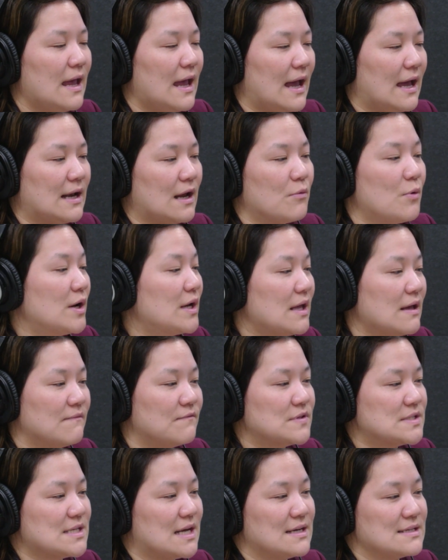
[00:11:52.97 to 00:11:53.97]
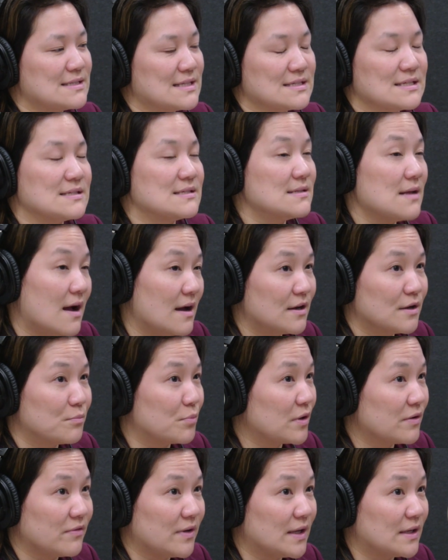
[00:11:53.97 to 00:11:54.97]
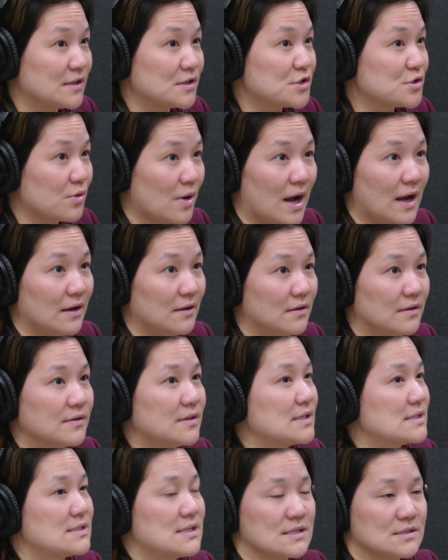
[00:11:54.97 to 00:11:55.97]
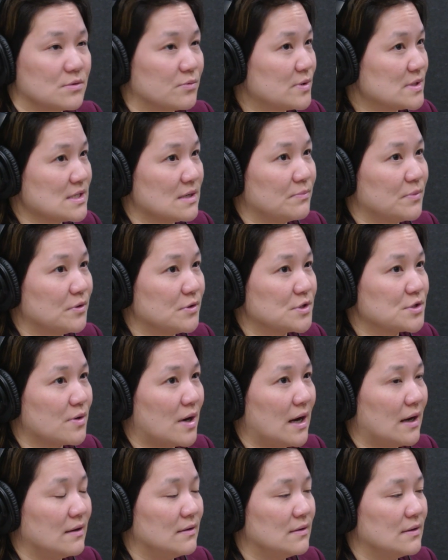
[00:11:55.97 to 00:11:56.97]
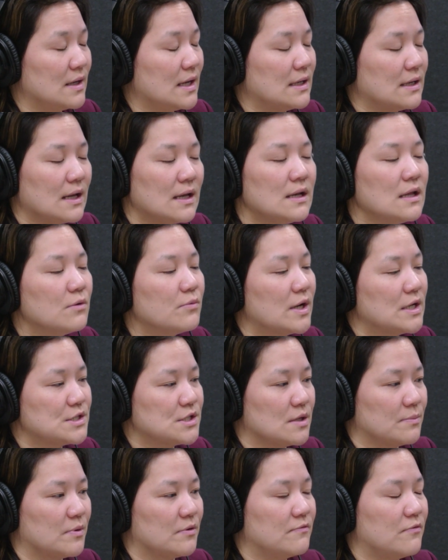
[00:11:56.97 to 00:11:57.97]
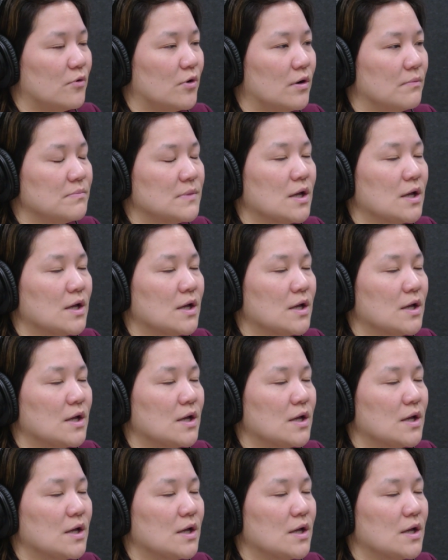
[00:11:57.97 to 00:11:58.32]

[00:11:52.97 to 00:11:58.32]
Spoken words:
And I want to emphasize, this is not an abbreviated trial. This doesn't resemble a trial in any way, shape, or form.